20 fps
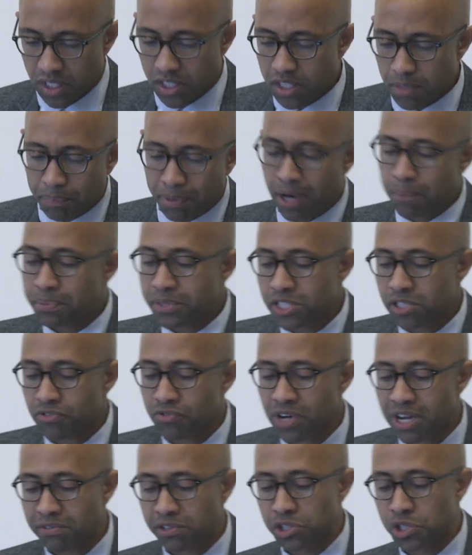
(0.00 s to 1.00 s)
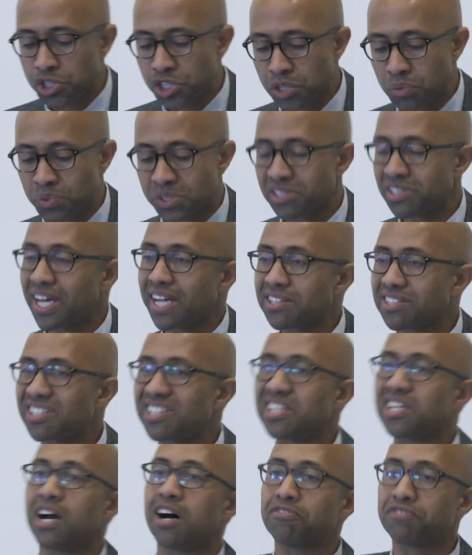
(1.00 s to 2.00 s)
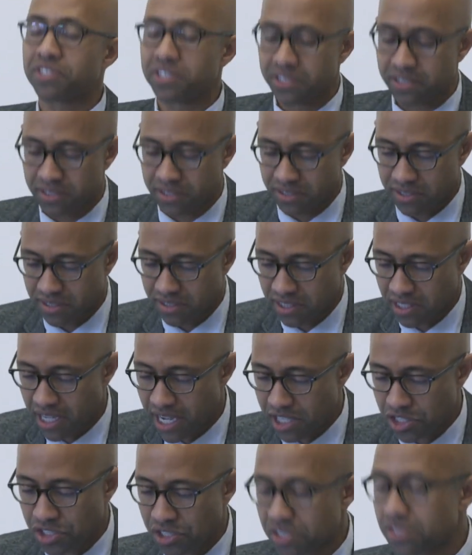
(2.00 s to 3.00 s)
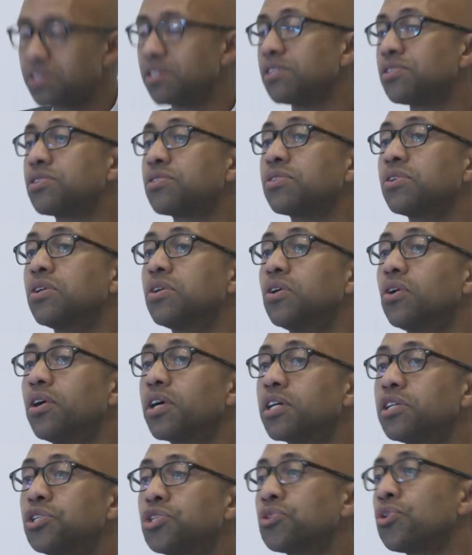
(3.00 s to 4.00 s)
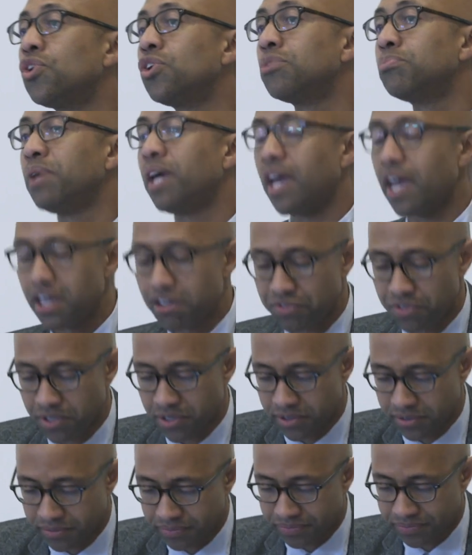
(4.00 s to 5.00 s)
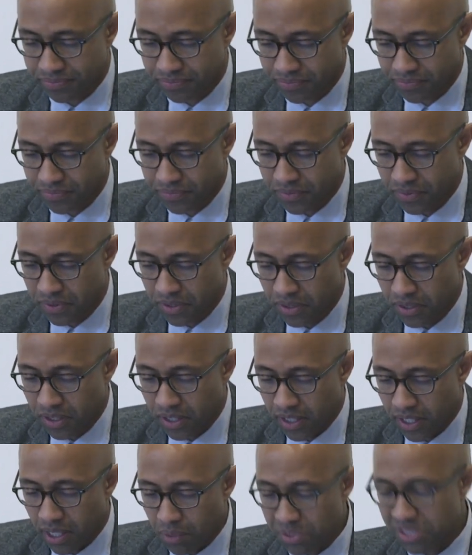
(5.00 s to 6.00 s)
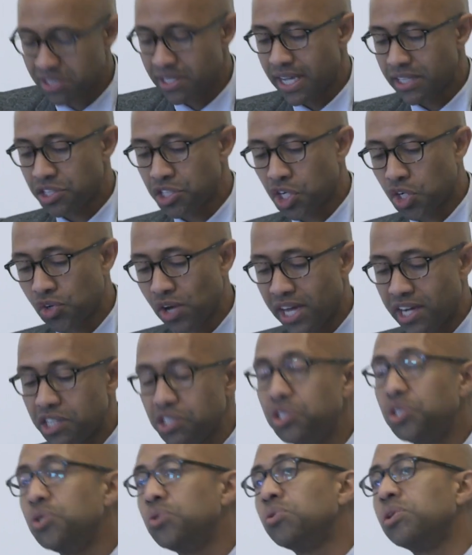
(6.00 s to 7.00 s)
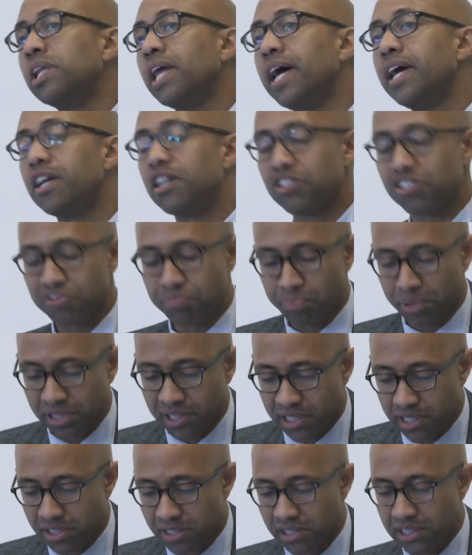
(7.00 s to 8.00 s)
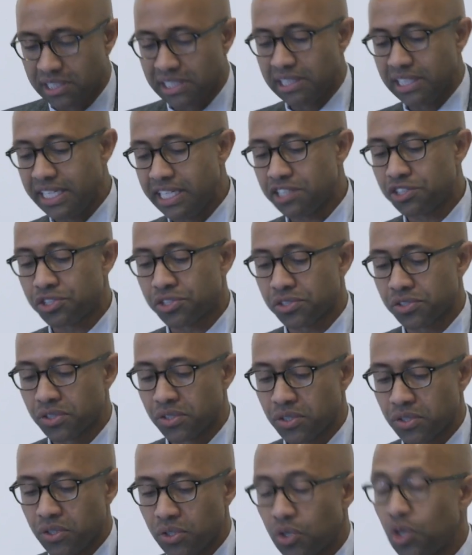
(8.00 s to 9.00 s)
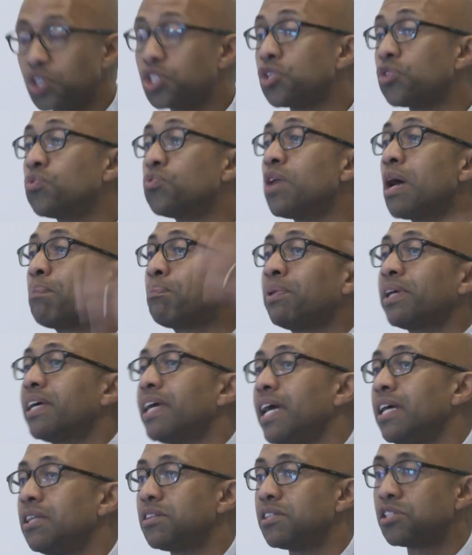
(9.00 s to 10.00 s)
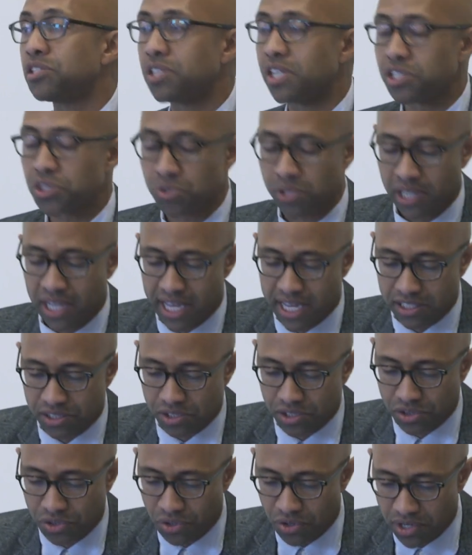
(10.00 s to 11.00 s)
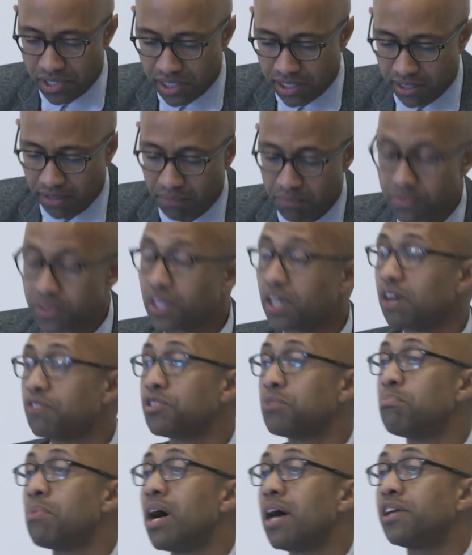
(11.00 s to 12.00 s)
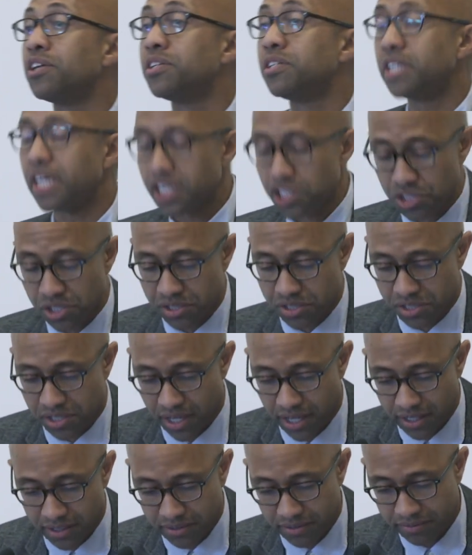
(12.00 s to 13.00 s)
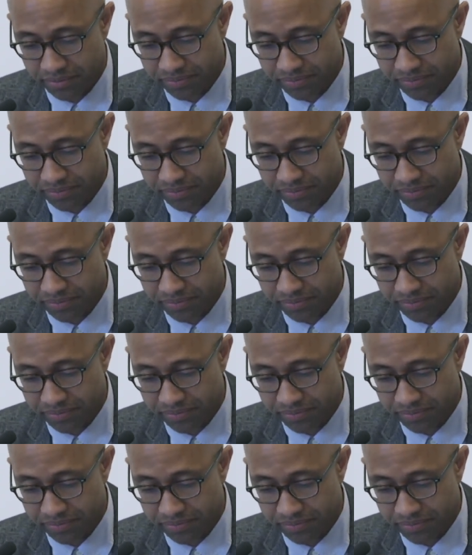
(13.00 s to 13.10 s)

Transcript: The purpose of revolution was not to govern consciousness or control behavior. It was not to create a new layer of political elites or to replicate the centralized authority of the modern nation state.